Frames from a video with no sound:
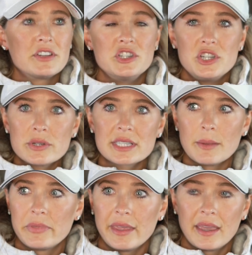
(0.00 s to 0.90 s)
to do
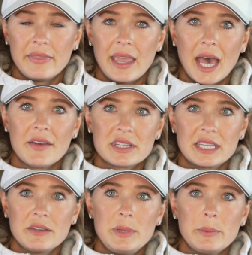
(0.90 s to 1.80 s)
something and they have to
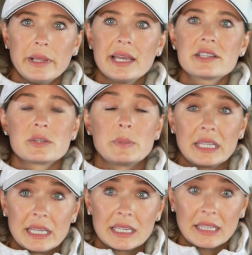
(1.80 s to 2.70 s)
give people answers, but
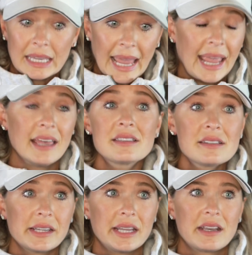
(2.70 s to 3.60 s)
they canceled it.